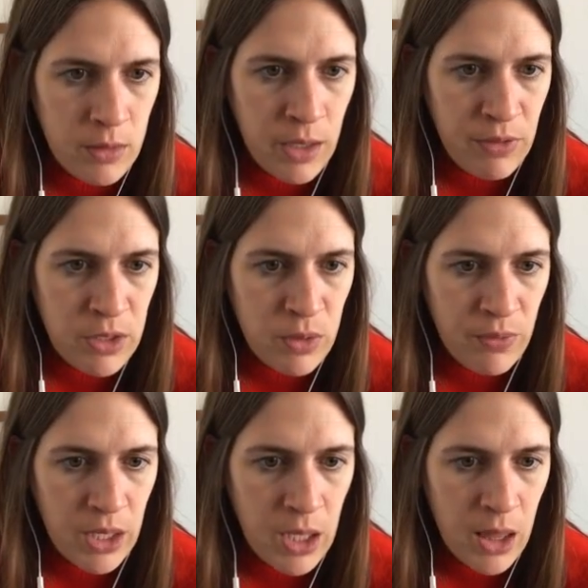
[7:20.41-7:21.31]
They have this sort
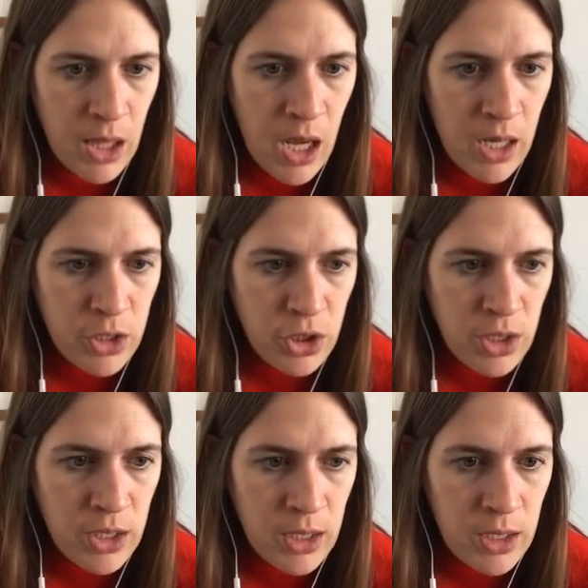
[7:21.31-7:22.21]
of
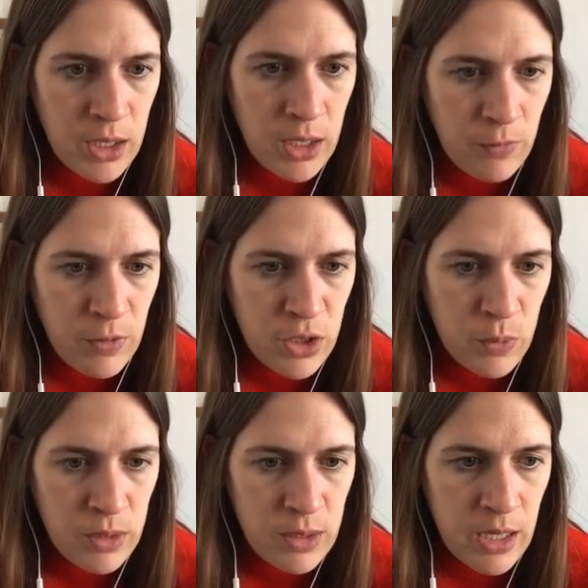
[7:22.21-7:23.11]
collage-y
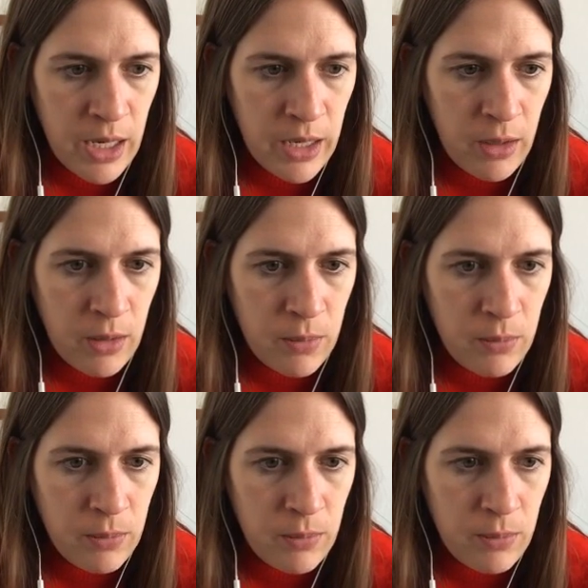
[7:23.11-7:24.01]
visual style,